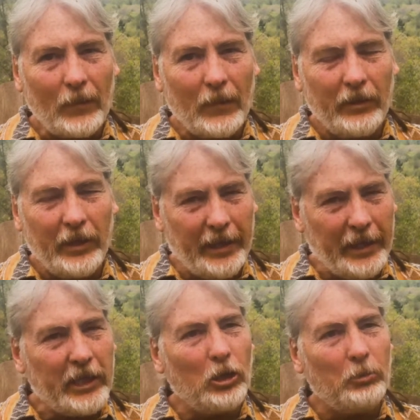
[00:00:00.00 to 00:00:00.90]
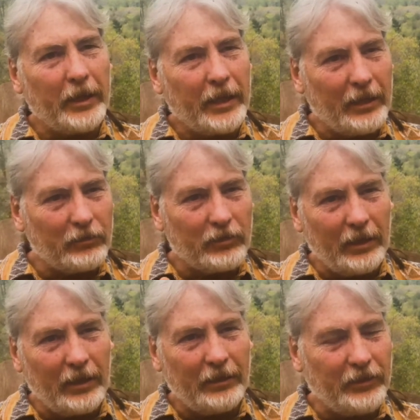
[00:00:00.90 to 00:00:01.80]
The ego begins
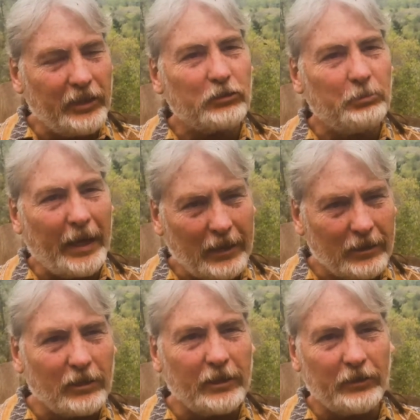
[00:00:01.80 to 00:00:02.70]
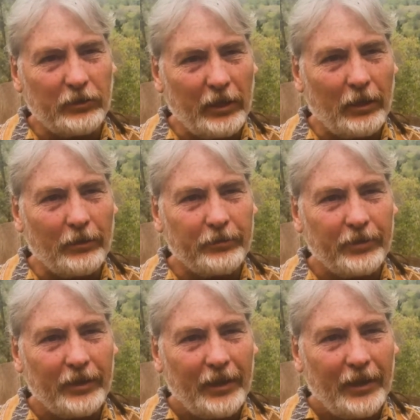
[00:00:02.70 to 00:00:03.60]
to dismantle itself.
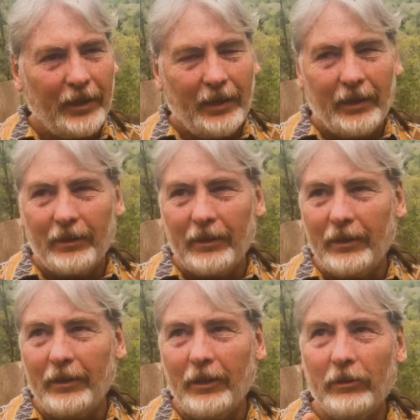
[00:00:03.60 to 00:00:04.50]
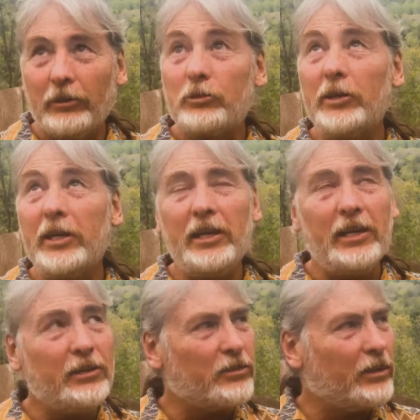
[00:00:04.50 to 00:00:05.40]
You know, the
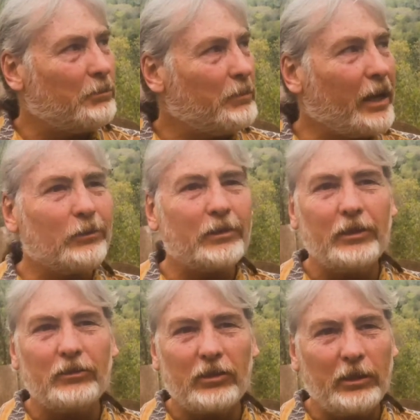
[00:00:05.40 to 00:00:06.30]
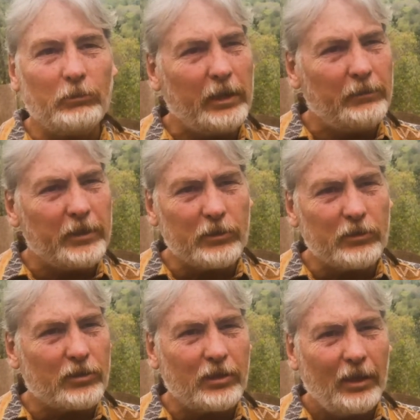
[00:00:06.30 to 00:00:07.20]
trees and the mountains and the
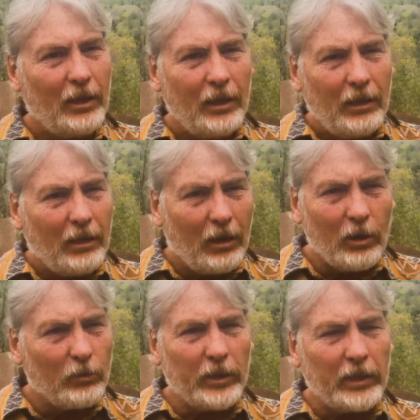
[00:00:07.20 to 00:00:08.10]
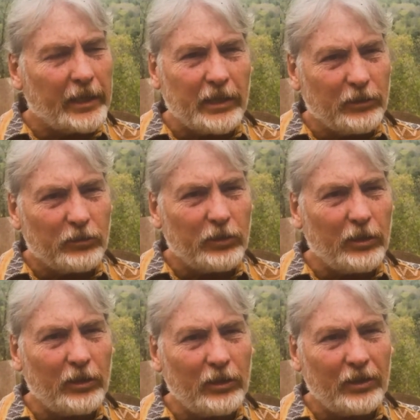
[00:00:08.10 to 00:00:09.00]
rivers aren't really
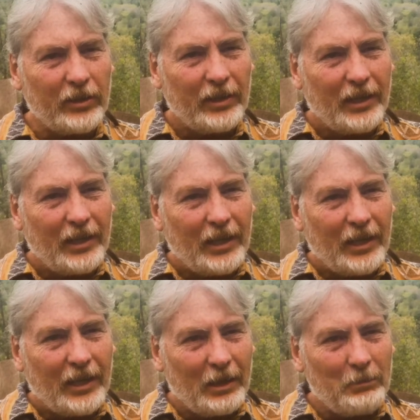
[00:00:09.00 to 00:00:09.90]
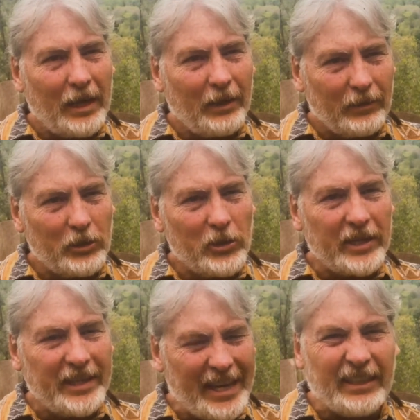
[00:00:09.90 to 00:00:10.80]
concerned about your
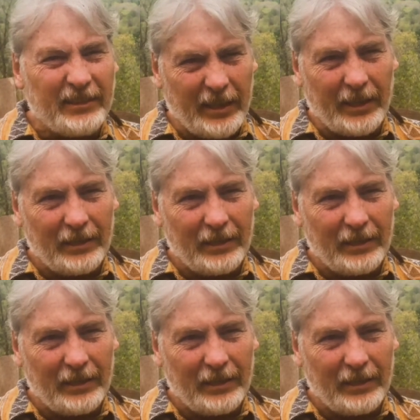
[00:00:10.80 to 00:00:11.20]
identity